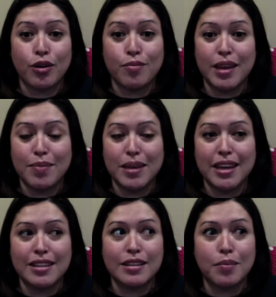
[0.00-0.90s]
maybe
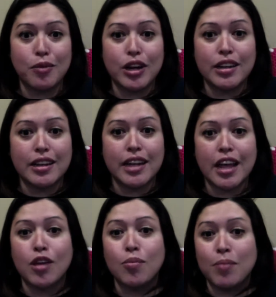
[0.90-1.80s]
someone
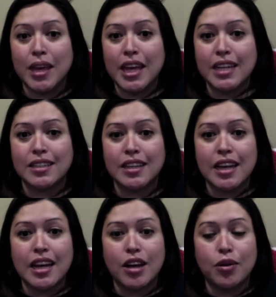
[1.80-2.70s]
that you meet
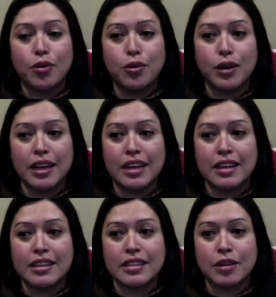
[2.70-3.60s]
who
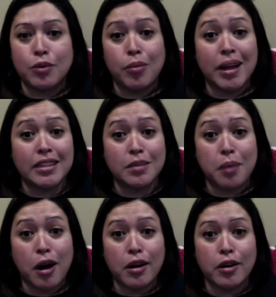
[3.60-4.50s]
is a romantic
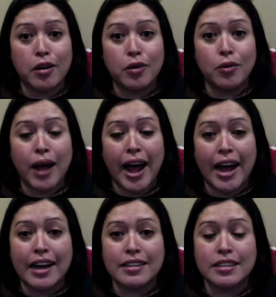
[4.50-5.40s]
partner who
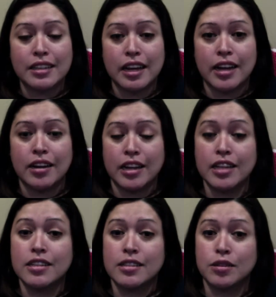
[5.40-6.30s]
has and
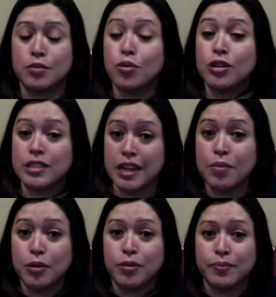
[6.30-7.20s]
is more
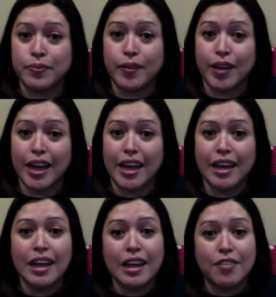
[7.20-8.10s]
stable, okay,
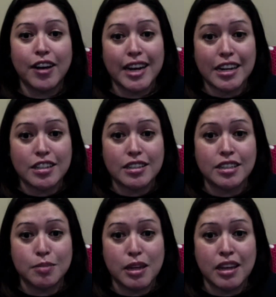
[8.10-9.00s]
financially
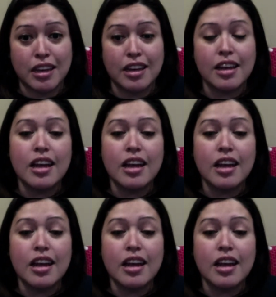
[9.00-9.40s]
speaking.